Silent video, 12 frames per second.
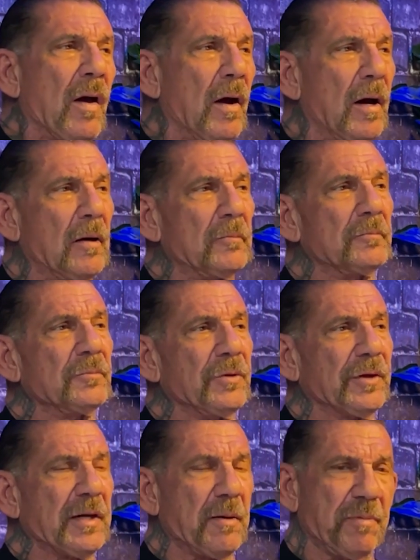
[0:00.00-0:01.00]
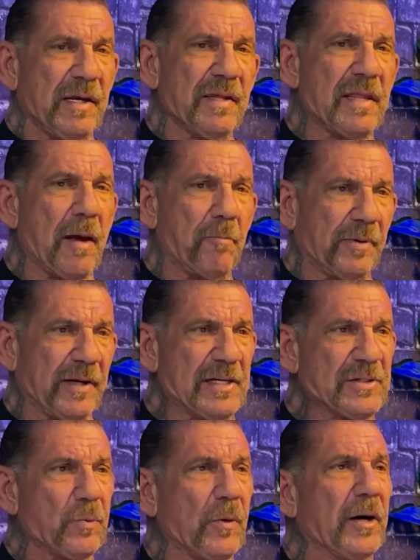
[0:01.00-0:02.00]
you're going to be in that
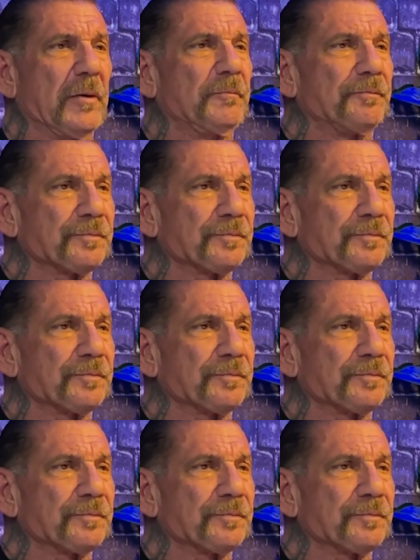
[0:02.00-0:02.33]
place where